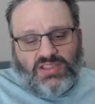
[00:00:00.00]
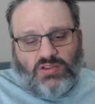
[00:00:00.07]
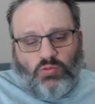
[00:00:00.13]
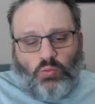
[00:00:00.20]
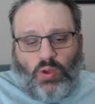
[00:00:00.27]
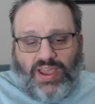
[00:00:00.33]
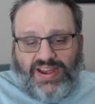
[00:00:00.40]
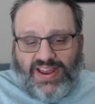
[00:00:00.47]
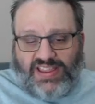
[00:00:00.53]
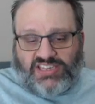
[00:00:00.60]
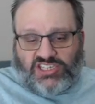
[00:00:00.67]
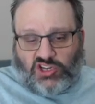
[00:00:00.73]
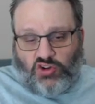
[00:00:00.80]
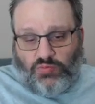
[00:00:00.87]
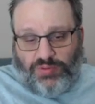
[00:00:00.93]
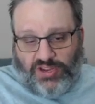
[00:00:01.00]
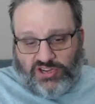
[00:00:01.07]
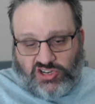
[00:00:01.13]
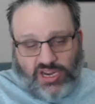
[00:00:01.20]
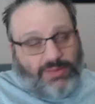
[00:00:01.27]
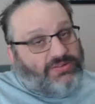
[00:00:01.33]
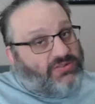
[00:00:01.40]
white has two
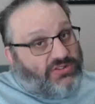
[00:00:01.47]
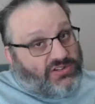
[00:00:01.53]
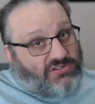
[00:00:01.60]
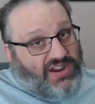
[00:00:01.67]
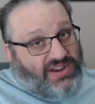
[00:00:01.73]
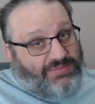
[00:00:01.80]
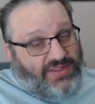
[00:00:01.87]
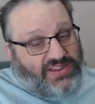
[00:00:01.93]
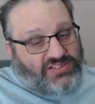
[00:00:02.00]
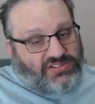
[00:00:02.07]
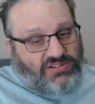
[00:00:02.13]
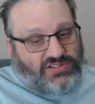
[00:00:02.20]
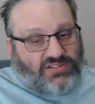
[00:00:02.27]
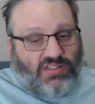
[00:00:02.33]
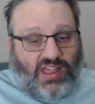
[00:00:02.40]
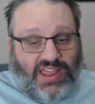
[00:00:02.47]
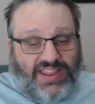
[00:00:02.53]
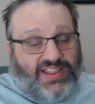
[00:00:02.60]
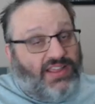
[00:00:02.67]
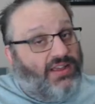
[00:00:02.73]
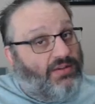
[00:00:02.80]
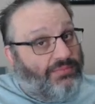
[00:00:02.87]
bishops, which grandmasters
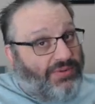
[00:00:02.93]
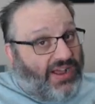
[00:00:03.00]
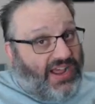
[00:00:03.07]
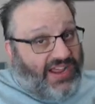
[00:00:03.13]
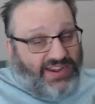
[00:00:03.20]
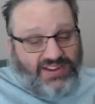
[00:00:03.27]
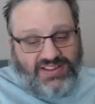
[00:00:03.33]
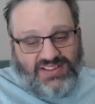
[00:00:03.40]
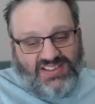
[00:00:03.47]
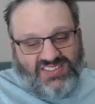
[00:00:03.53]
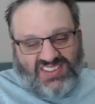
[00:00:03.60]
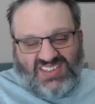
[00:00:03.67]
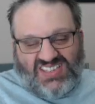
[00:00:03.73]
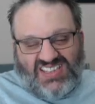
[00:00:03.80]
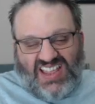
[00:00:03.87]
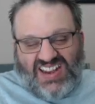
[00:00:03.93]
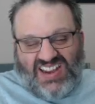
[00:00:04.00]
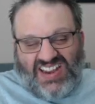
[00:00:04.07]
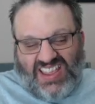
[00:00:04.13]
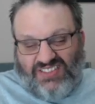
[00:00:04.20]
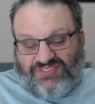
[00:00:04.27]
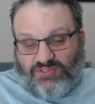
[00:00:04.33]
like, but this knight on
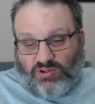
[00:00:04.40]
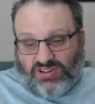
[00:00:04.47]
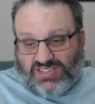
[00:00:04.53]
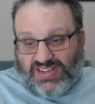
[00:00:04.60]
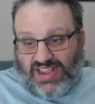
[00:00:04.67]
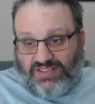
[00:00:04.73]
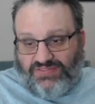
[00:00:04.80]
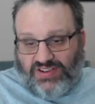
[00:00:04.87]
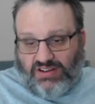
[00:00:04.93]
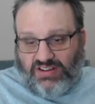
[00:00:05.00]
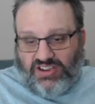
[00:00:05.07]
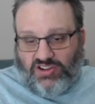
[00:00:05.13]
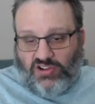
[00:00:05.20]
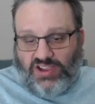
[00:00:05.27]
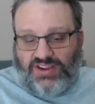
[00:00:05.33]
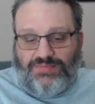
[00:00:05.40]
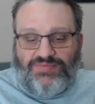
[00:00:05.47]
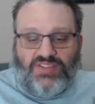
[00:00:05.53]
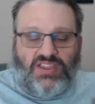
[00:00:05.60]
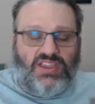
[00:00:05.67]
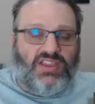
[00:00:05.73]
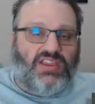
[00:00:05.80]
a4 is not very good.
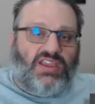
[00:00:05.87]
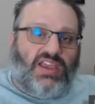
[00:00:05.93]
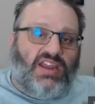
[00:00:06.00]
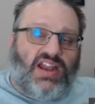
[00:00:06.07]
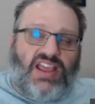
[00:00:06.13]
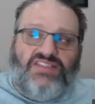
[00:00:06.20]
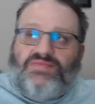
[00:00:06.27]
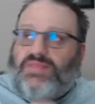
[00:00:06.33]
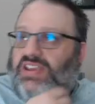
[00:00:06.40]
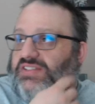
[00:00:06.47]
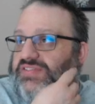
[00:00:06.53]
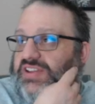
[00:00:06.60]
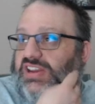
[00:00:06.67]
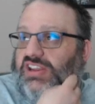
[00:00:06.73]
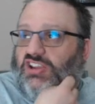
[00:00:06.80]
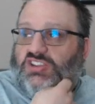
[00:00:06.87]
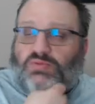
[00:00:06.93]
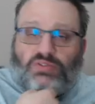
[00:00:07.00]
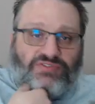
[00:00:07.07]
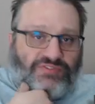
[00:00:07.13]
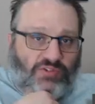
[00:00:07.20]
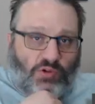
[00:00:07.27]
And I've made videos
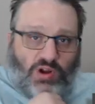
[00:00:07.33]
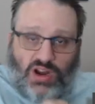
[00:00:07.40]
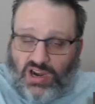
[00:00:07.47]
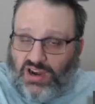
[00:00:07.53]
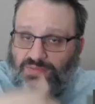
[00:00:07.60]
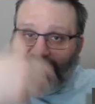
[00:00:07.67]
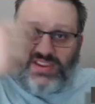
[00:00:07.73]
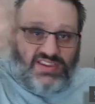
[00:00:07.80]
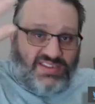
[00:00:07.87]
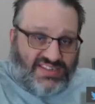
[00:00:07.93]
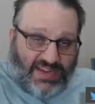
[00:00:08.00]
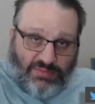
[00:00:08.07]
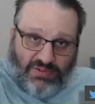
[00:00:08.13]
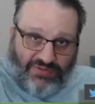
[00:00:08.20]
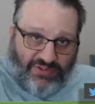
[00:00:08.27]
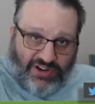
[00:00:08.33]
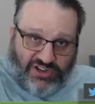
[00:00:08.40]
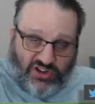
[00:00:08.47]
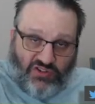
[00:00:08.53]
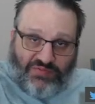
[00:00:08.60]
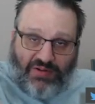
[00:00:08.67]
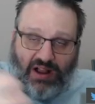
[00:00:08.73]
before, some of which
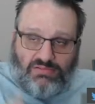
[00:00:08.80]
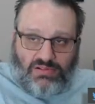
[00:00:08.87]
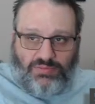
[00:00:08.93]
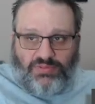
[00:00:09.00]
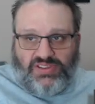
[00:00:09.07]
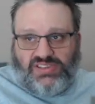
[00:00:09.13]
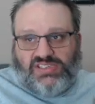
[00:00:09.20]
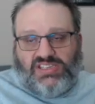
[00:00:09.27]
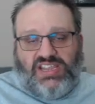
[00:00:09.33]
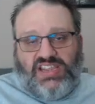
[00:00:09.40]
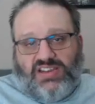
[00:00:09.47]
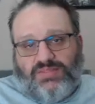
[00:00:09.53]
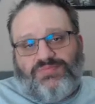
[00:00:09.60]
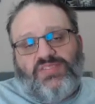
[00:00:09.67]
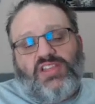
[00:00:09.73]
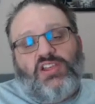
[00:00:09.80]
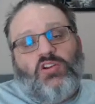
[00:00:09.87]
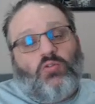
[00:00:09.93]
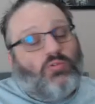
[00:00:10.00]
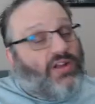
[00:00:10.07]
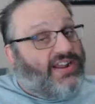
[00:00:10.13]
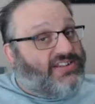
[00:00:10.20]
you've probably seen,
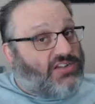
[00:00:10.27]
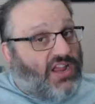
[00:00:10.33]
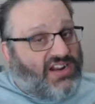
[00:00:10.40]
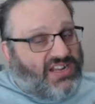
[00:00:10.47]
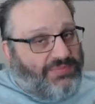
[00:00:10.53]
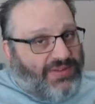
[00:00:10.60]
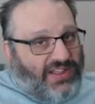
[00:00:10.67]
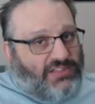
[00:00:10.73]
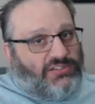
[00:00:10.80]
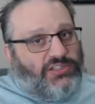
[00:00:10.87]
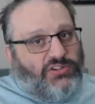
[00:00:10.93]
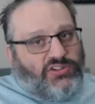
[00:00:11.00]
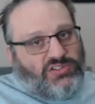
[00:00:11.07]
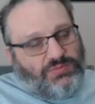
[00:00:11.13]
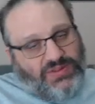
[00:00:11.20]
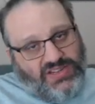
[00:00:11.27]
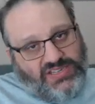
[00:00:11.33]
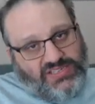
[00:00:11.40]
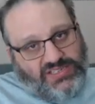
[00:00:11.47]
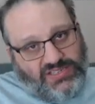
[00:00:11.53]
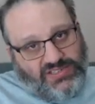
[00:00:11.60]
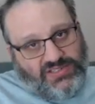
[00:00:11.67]
where I talk about loose
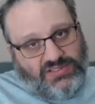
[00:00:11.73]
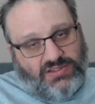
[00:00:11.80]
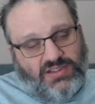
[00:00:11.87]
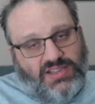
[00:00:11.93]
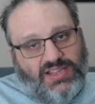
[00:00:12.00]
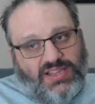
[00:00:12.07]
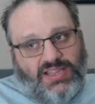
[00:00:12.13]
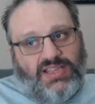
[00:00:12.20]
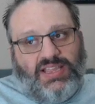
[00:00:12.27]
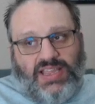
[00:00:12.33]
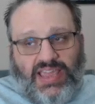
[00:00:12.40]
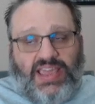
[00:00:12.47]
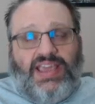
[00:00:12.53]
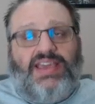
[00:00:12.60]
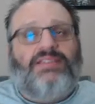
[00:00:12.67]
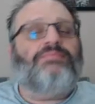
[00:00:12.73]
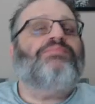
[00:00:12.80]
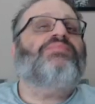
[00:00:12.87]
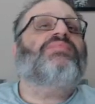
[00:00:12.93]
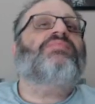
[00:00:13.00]
pieces. And